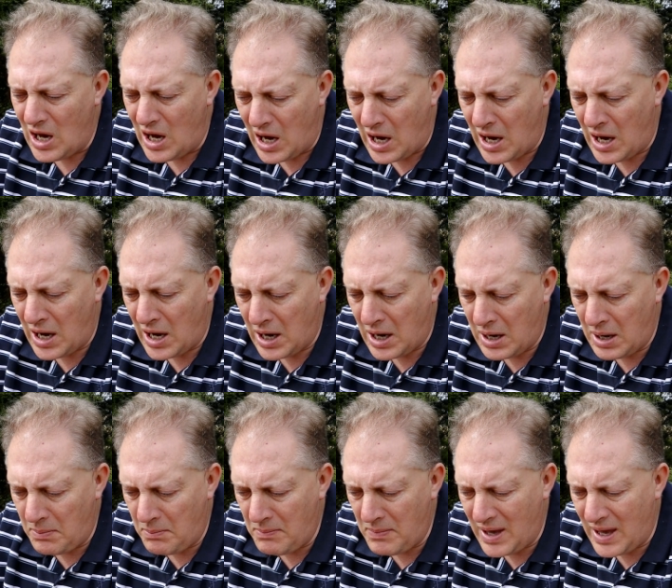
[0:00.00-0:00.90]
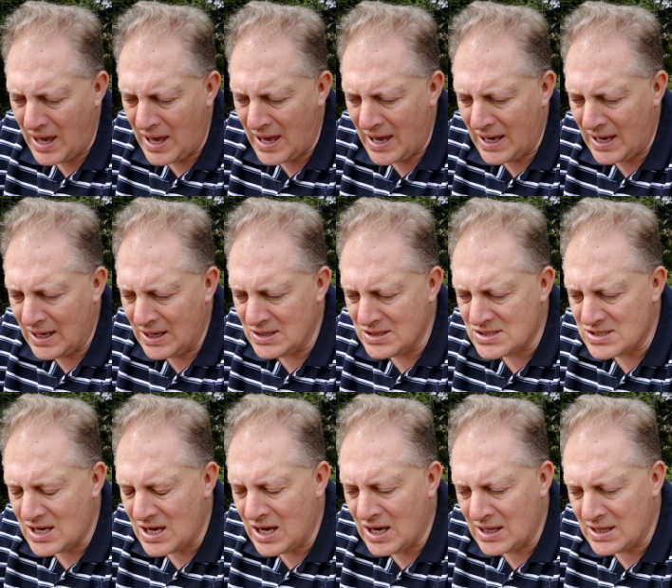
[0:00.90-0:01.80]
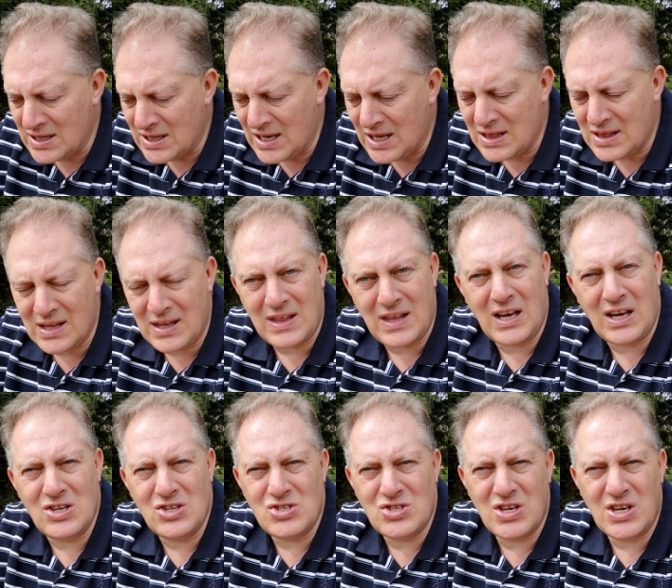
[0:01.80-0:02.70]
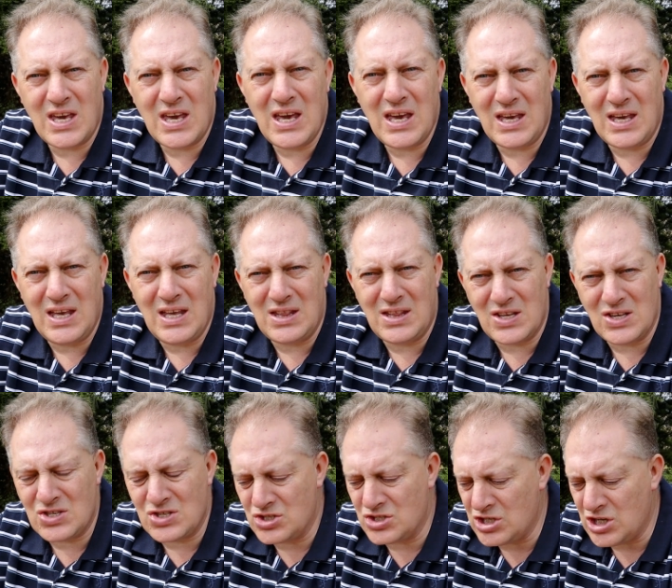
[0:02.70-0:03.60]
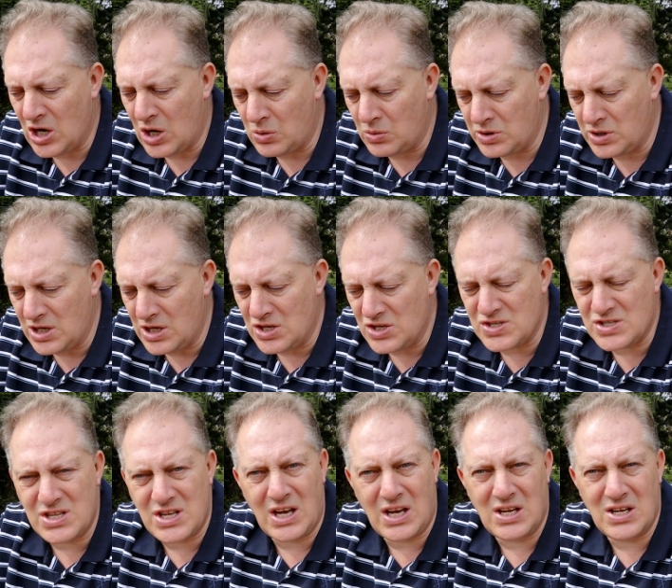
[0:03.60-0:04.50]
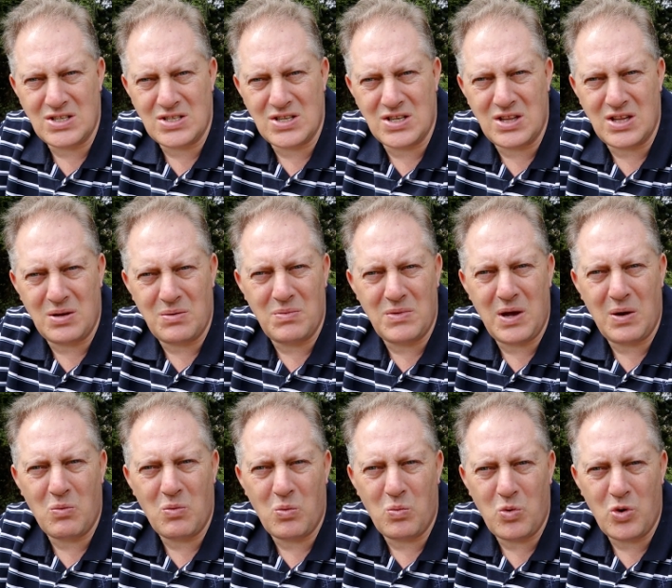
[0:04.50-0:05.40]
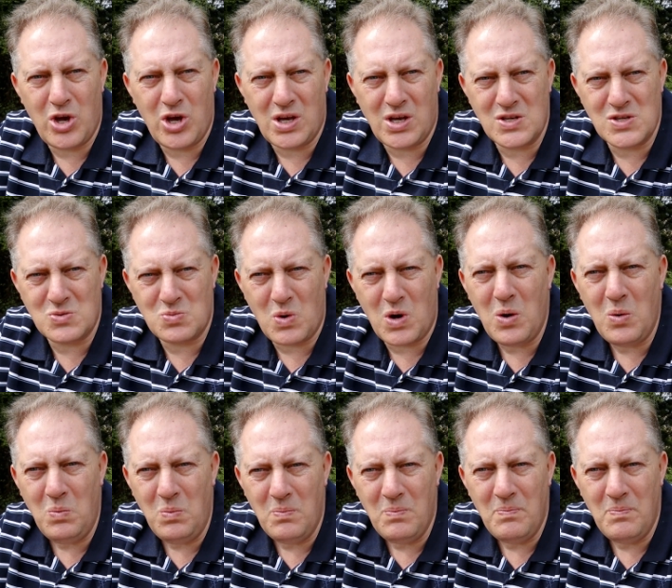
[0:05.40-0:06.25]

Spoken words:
And the other thing is you can get this gel that you stick into them that will work as well.